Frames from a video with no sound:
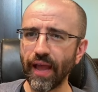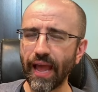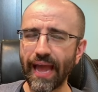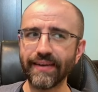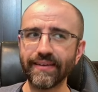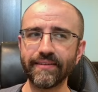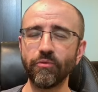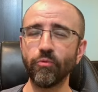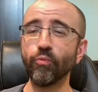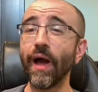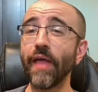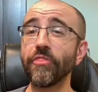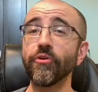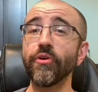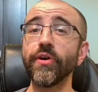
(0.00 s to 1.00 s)
and
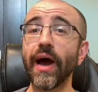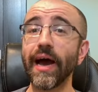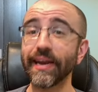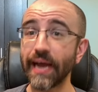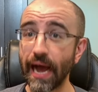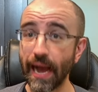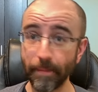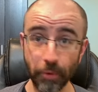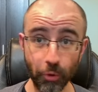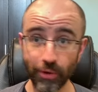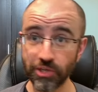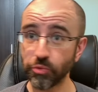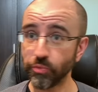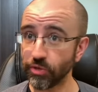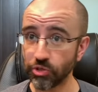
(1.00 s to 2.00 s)
whether or not I'm going
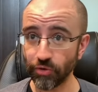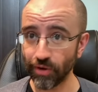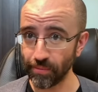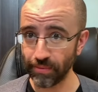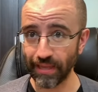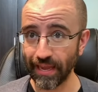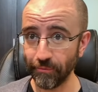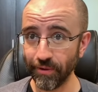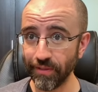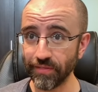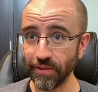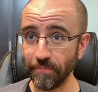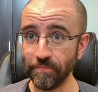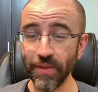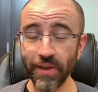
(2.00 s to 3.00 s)
to enjoy playing with
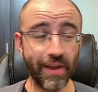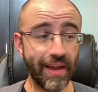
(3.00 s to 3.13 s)
them.